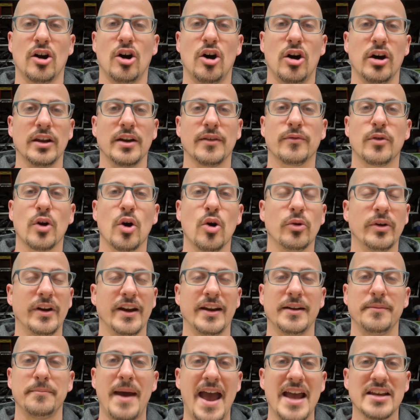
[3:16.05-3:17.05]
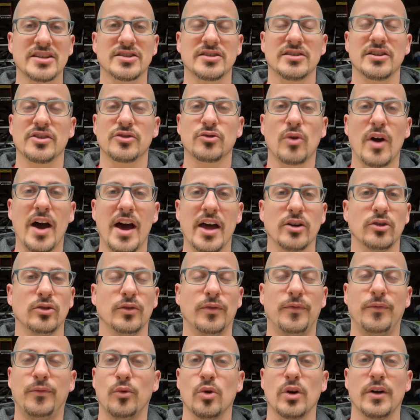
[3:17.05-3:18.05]
on the road and mashing the throttle
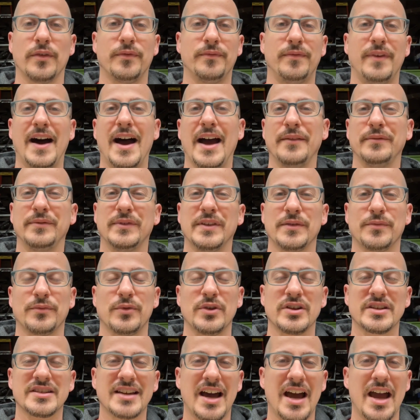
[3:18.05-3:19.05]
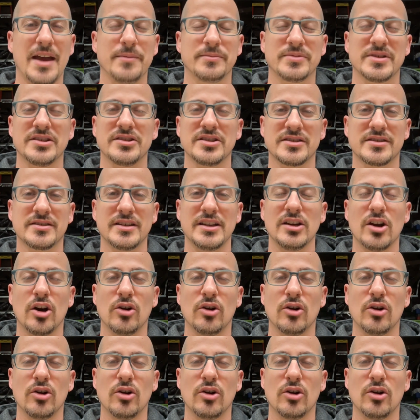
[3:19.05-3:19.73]
4 or 5 different times and just,